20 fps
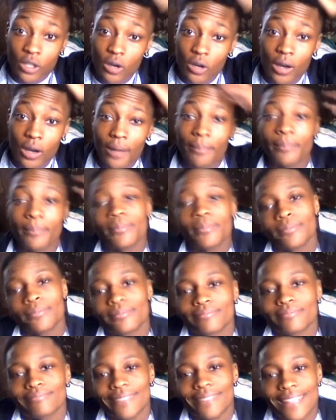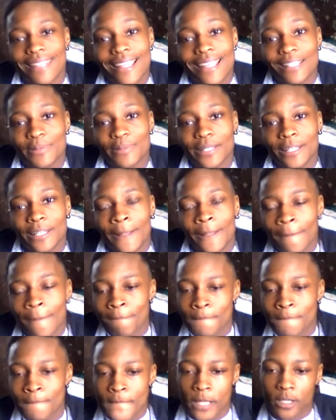I'm a lesbian.
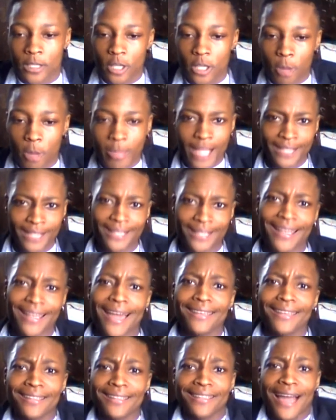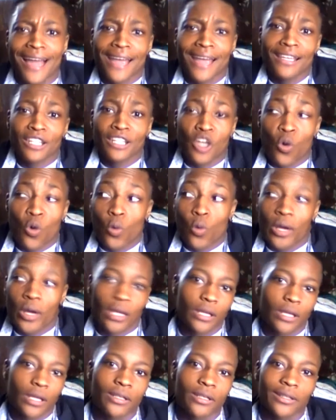Back then I didn't know what,
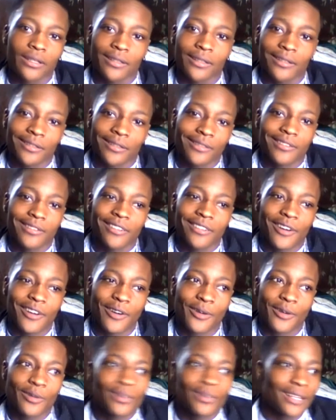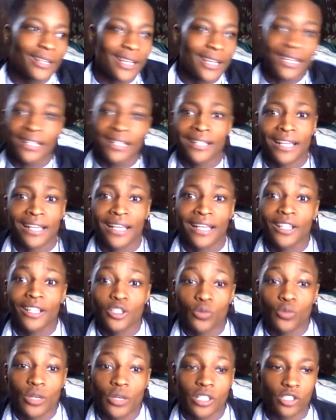anything
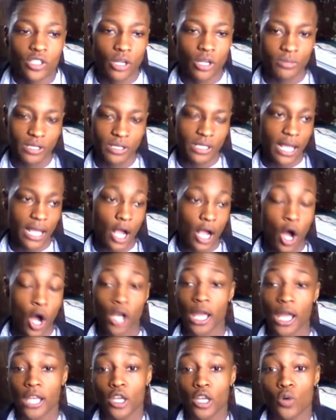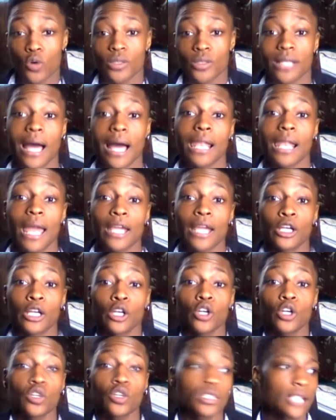else was, so I'm just like, all I know is I like
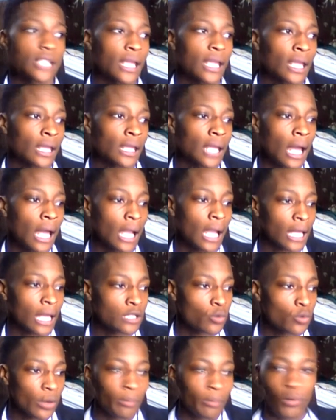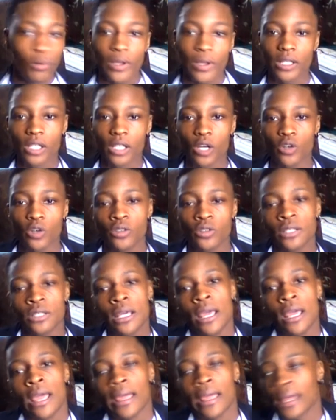girls and I like to wear boy clothes
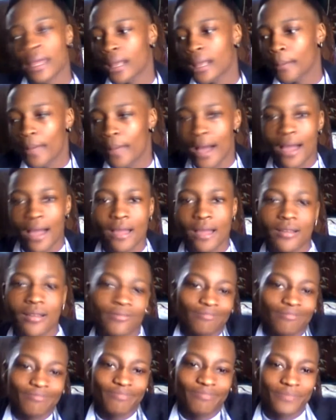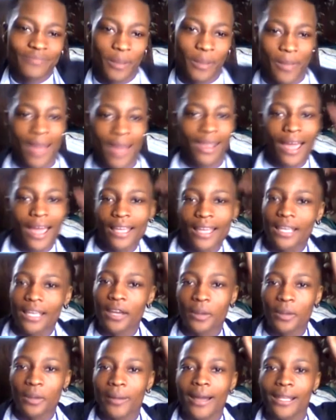and I'm not like
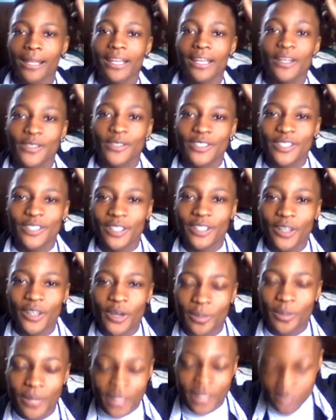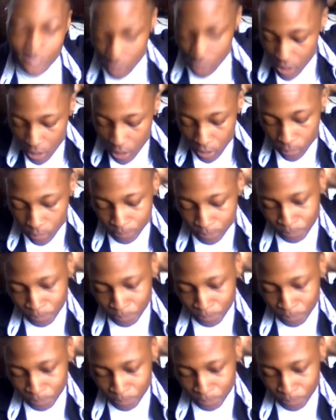everybody else, you know what I mean? So